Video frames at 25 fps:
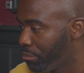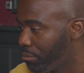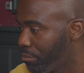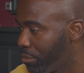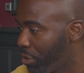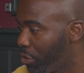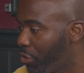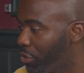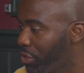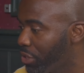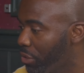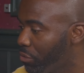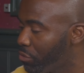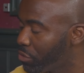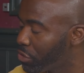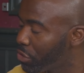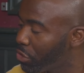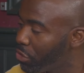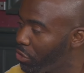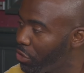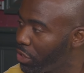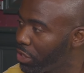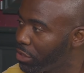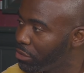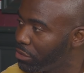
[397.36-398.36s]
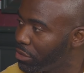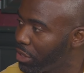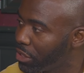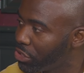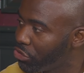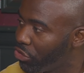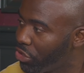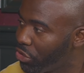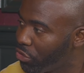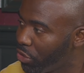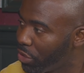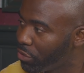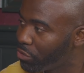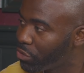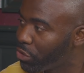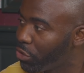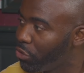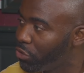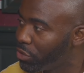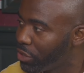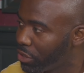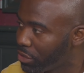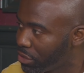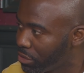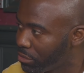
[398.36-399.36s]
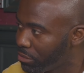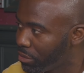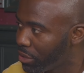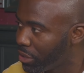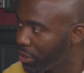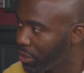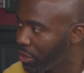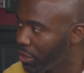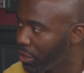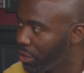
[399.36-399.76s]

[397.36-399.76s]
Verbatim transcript: because I was the training ground was closer to me.